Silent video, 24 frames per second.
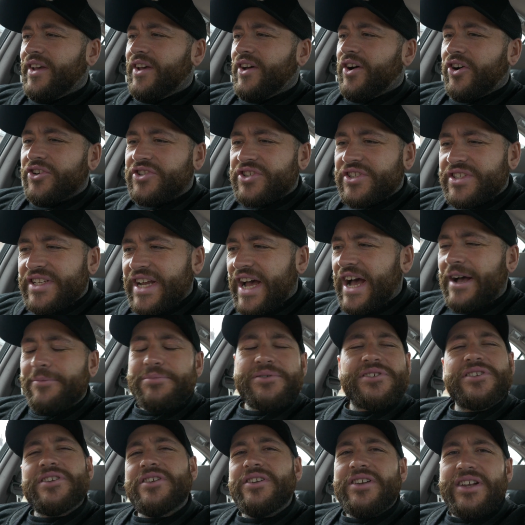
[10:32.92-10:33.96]
I just
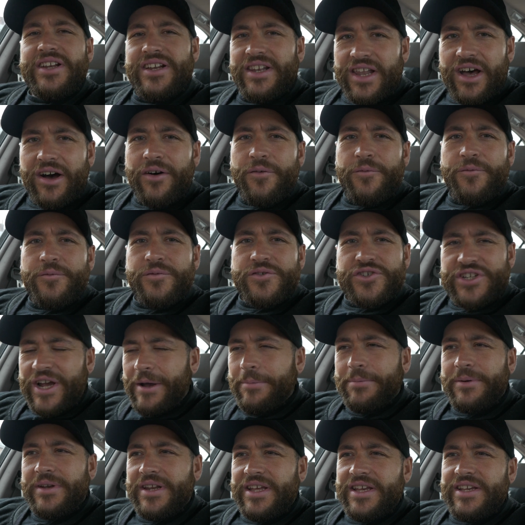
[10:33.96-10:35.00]
absolutely love
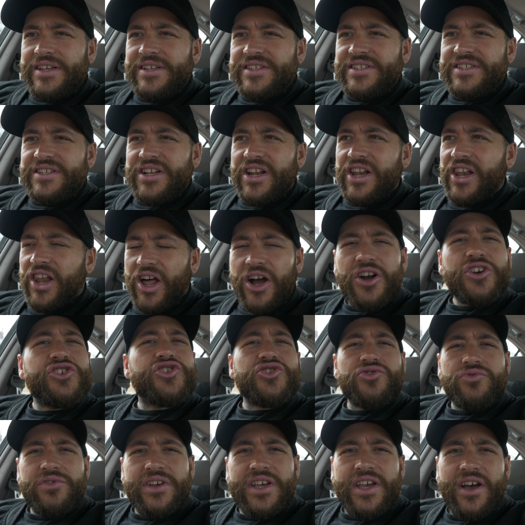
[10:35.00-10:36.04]
Japanese
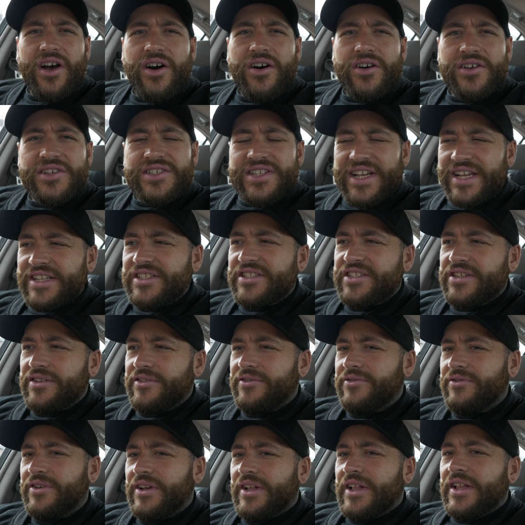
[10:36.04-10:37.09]
luxury cars, and
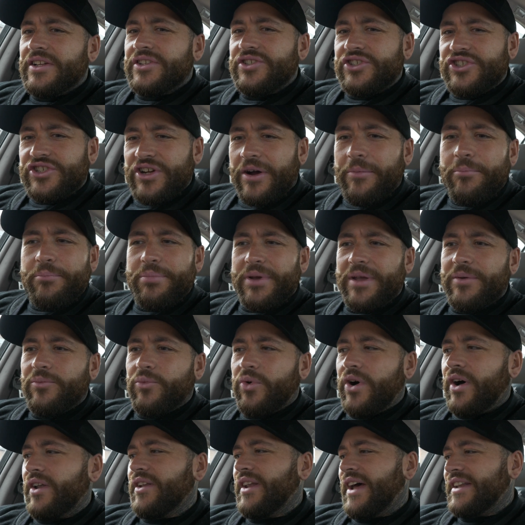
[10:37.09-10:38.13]
to jump in
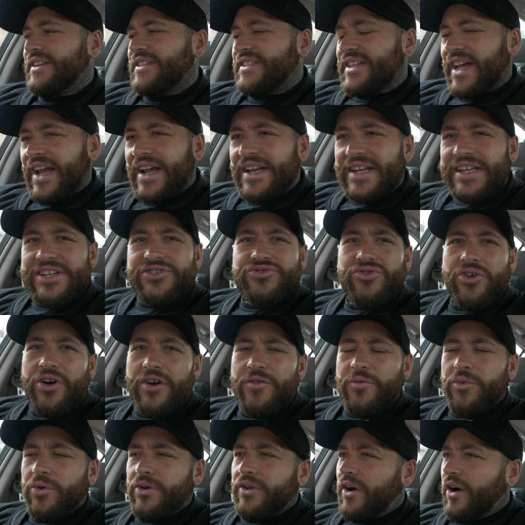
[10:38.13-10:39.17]
one and daily
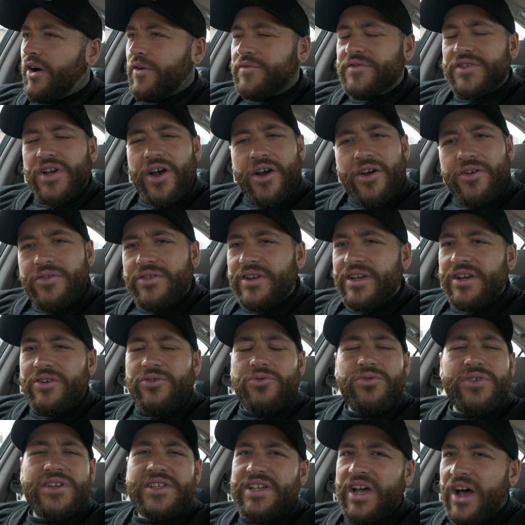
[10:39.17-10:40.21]
drive one after owning
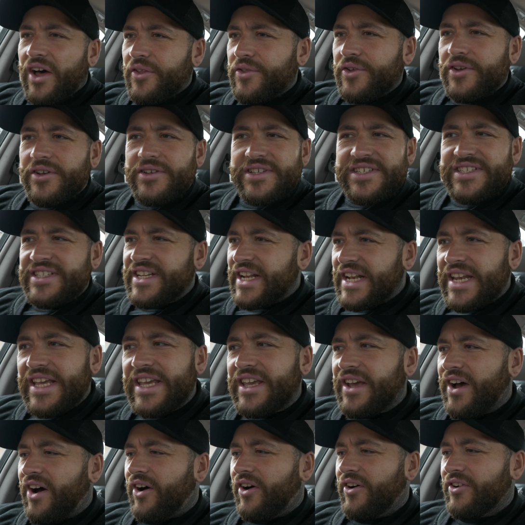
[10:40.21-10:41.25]
all these other silly
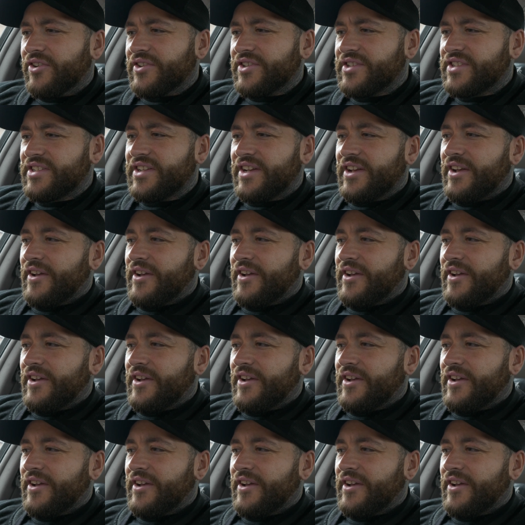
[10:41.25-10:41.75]
cars,